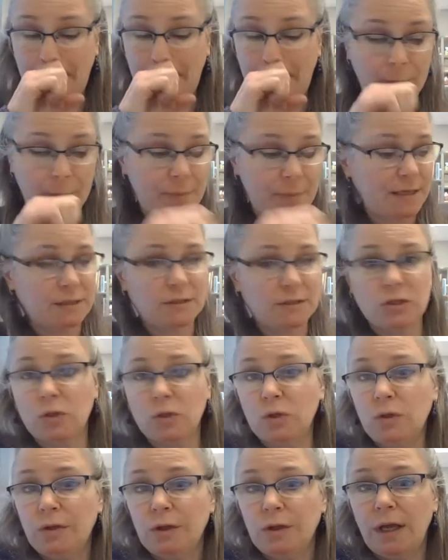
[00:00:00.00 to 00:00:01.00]
a
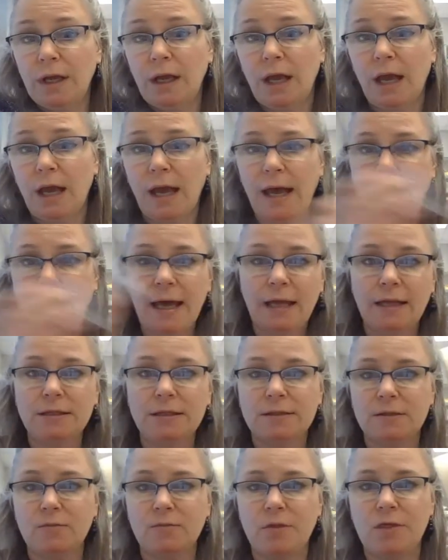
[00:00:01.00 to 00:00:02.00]
pencil,
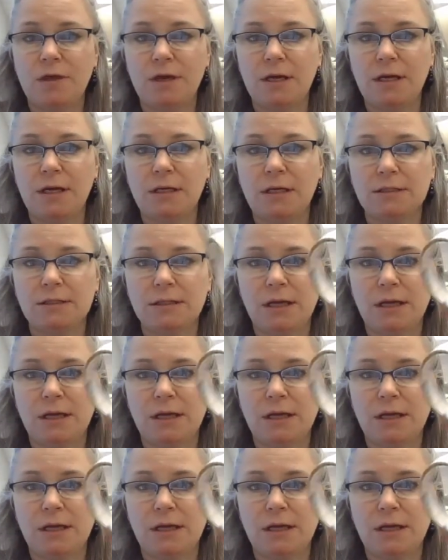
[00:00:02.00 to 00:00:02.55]
and some things